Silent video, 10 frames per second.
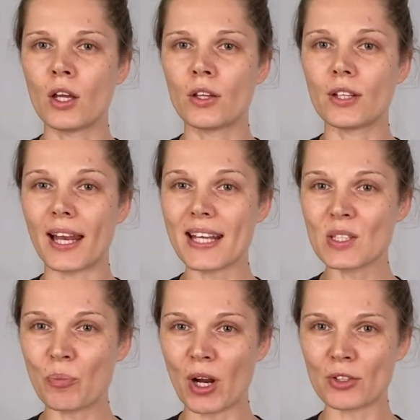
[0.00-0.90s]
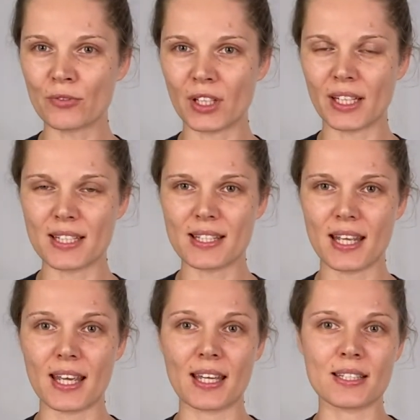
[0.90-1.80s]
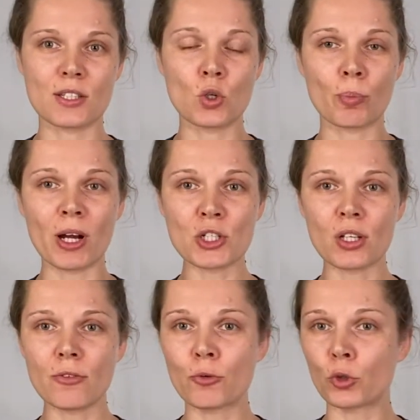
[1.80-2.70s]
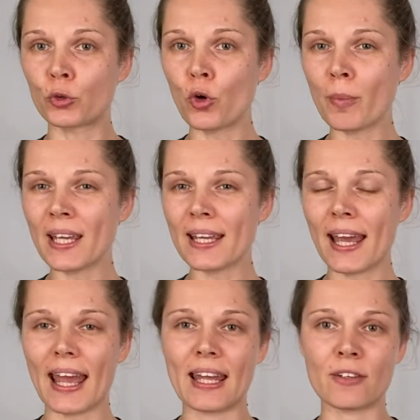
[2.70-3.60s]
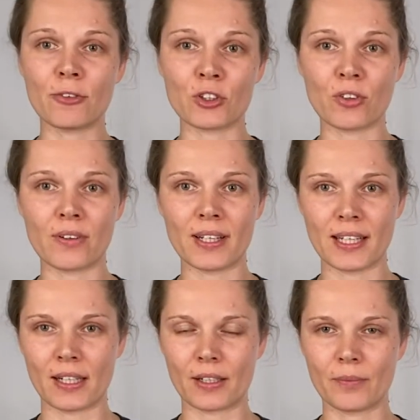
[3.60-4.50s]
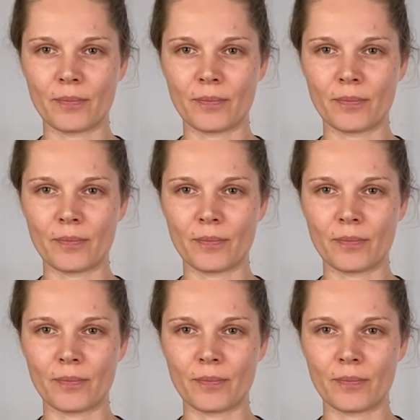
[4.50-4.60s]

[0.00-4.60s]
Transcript: The last part of the list is your budget for grooming and veterinary care.